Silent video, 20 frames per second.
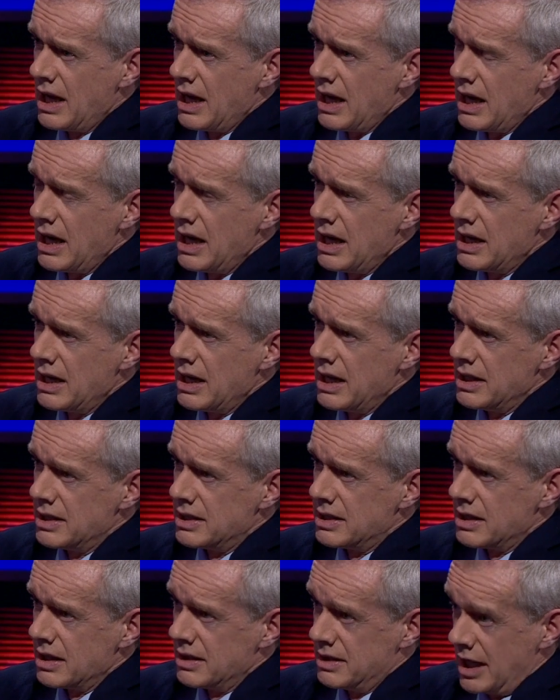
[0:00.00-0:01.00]

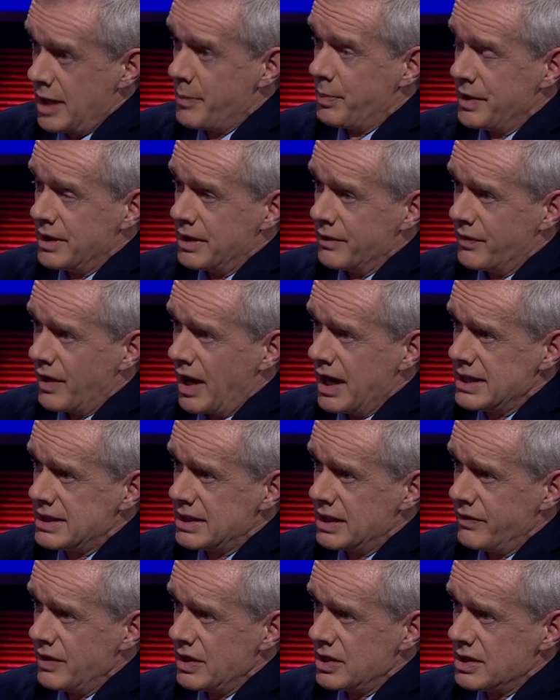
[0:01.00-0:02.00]
It's a deeply
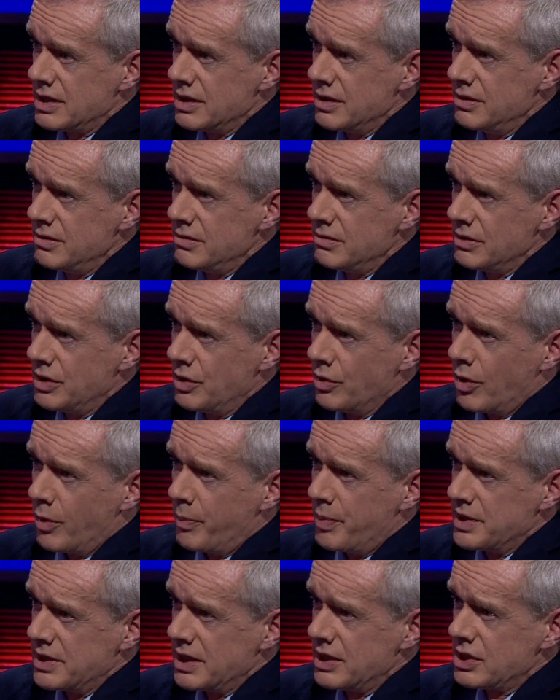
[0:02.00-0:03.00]
divisive issue. Your
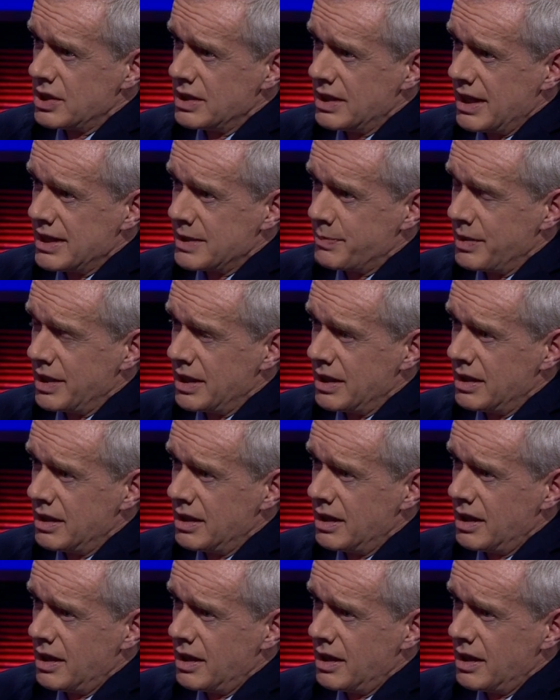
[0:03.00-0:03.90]
position has been